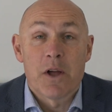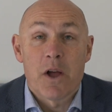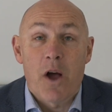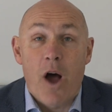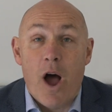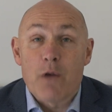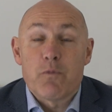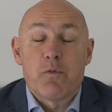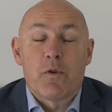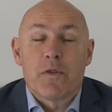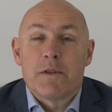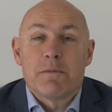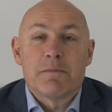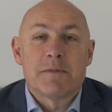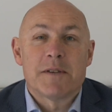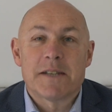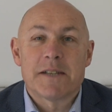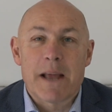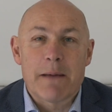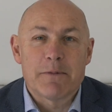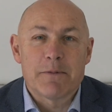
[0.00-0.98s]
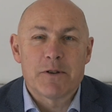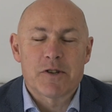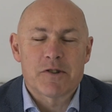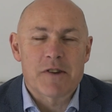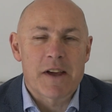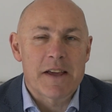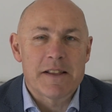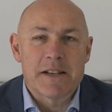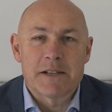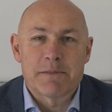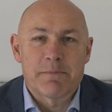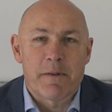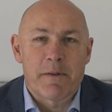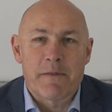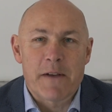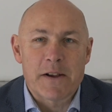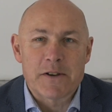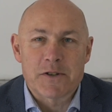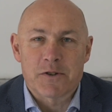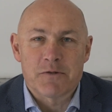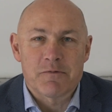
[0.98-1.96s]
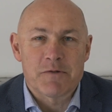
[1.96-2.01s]
I want them to demonstrate this
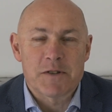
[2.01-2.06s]
professional